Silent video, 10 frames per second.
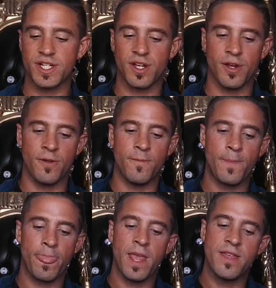So
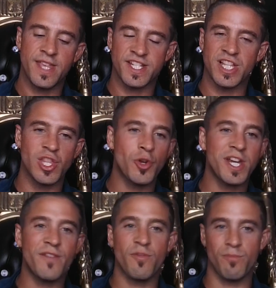there's a lot of
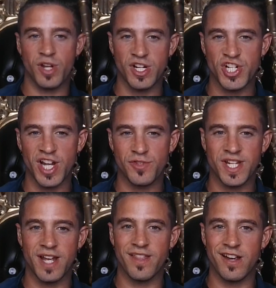different booking channels
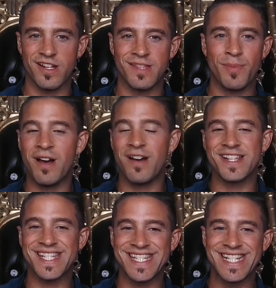out there. In the
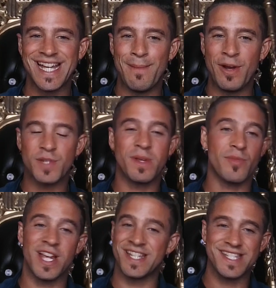past, most people,
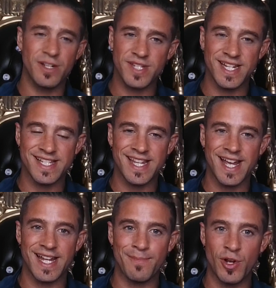and still to this
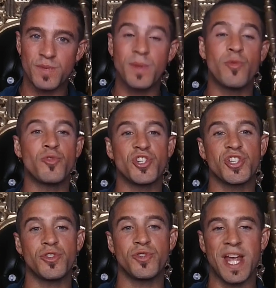day, most people will
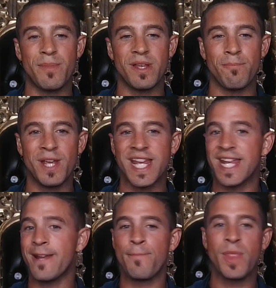just use
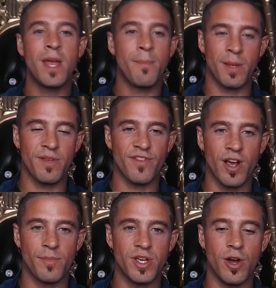Airbnb, maybe
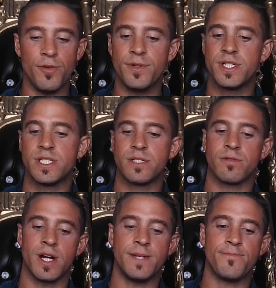VRBO,
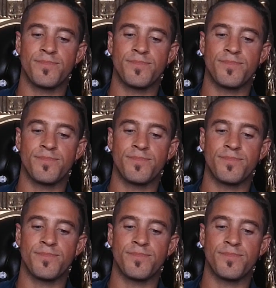right?